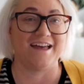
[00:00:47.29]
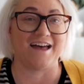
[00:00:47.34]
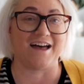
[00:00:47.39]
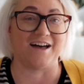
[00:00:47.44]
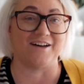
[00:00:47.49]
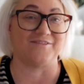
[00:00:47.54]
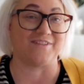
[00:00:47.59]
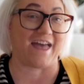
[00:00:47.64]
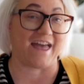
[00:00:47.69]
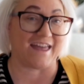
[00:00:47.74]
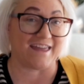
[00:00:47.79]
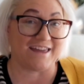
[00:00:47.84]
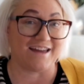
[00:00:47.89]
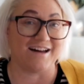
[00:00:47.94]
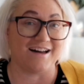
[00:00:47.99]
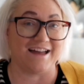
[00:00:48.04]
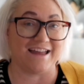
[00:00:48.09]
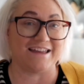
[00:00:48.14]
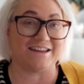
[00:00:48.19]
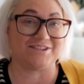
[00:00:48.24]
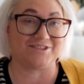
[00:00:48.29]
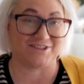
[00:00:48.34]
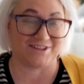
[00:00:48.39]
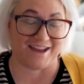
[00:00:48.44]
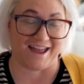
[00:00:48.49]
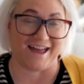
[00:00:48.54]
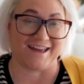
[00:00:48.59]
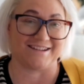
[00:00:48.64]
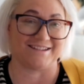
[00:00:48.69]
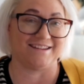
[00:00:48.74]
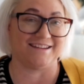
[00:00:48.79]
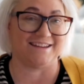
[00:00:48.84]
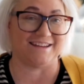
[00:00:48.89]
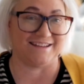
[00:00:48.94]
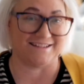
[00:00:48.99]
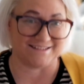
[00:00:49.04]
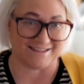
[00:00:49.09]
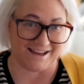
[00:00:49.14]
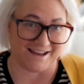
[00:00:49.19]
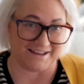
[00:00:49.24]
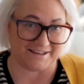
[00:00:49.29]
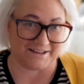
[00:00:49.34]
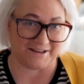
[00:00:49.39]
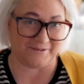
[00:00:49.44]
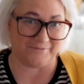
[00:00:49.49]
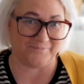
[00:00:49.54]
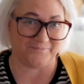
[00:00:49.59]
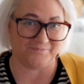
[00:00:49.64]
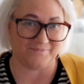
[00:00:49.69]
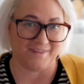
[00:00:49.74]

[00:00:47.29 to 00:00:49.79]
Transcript: of AI chat in Tana.